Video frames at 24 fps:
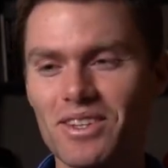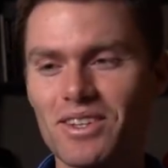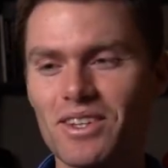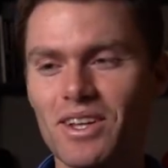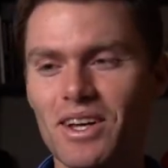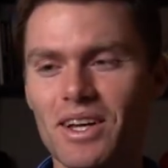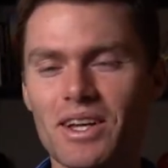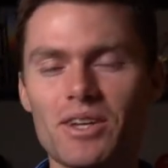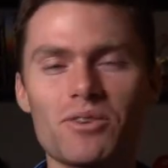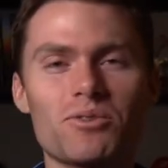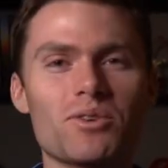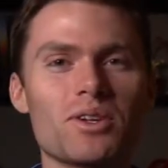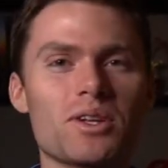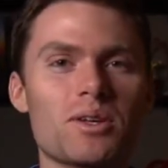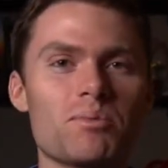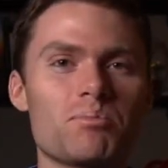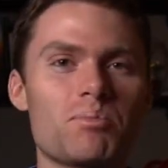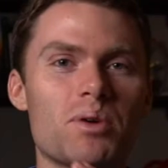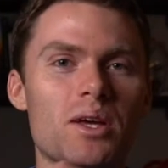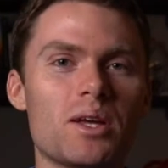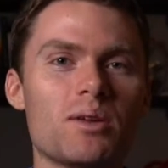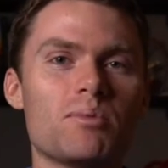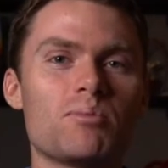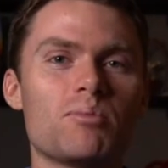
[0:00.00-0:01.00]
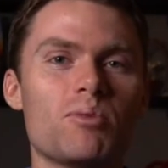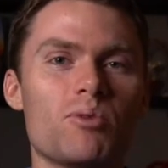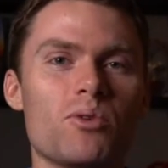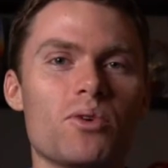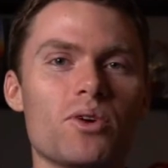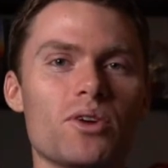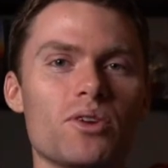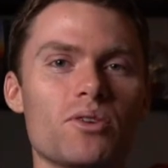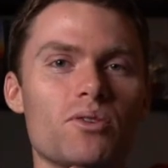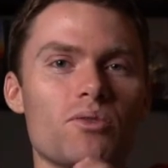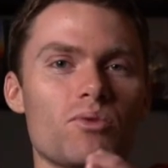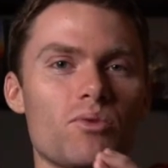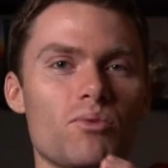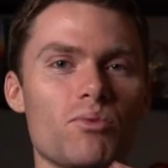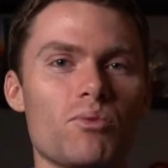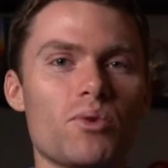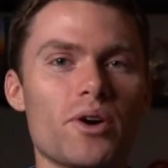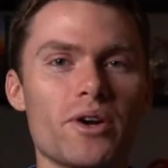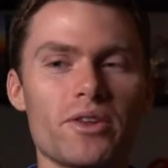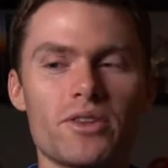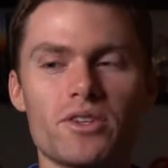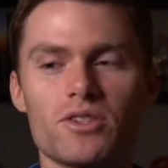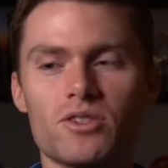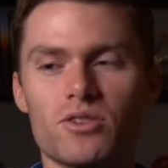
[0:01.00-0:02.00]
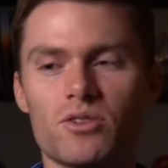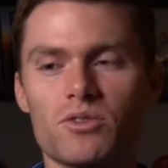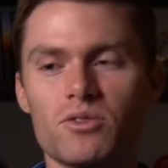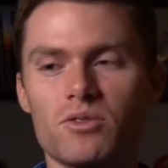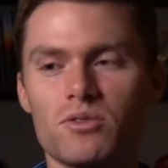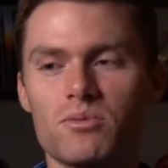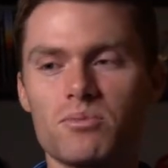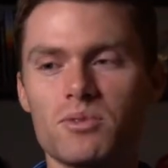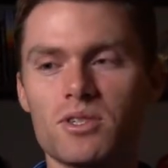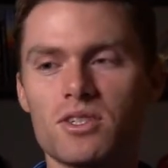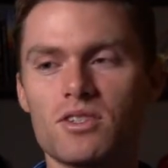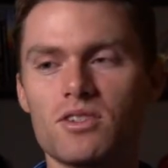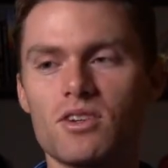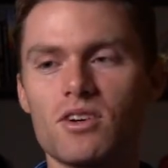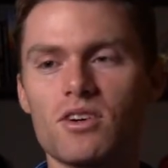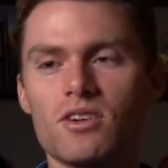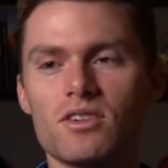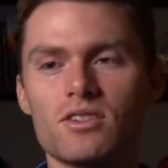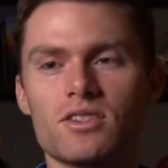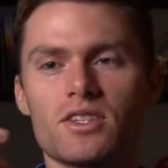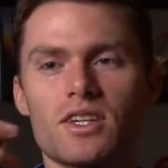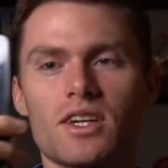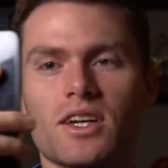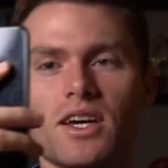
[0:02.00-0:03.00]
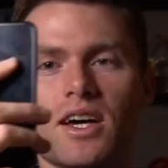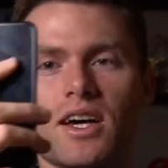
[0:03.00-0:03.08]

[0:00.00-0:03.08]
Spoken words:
And I can really pinpoint where this Christmas star is gonna